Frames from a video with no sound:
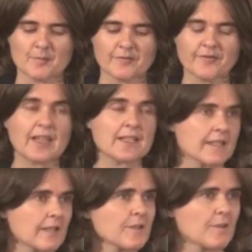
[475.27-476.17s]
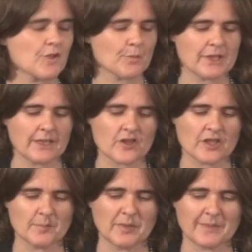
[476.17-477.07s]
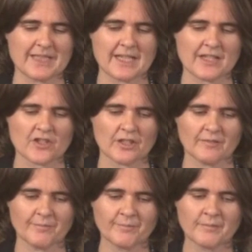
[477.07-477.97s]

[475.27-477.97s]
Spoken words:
facing social protection implementation.